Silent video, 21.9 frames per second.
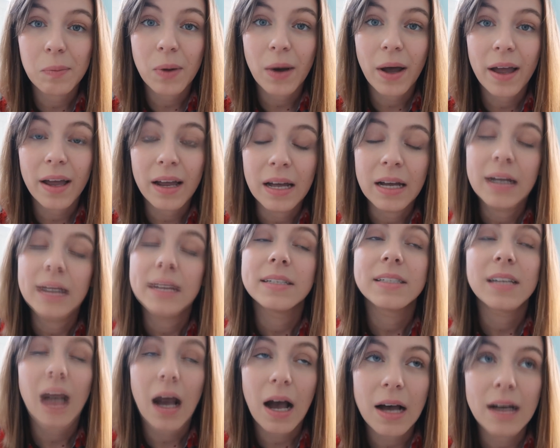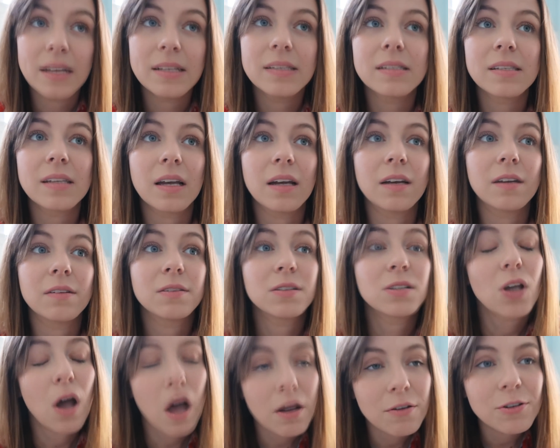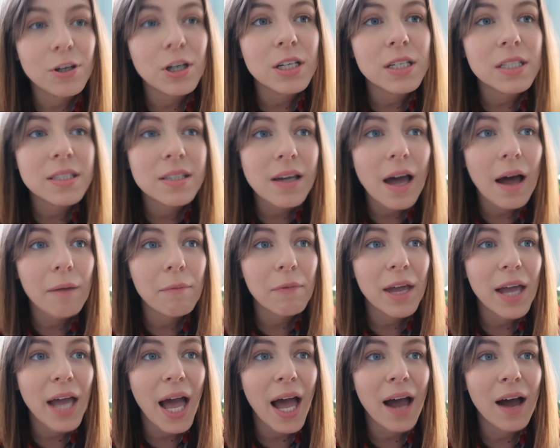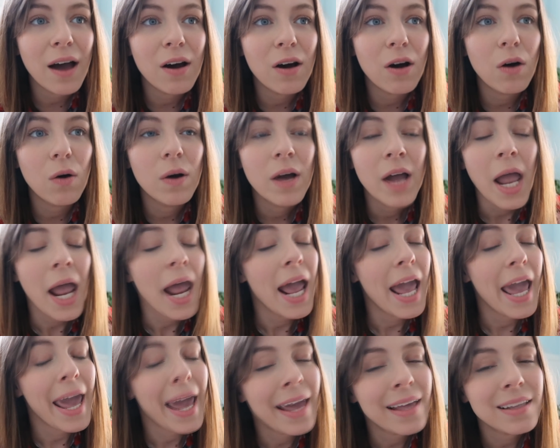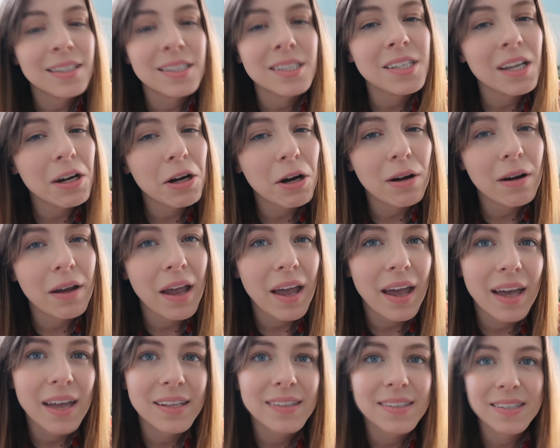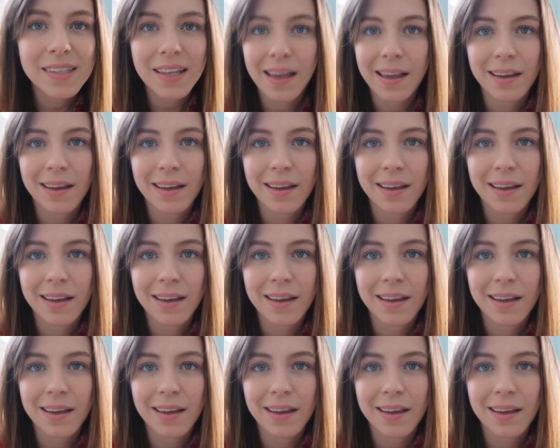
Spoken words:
But tons of soft goods coming out, 8 sticker kits.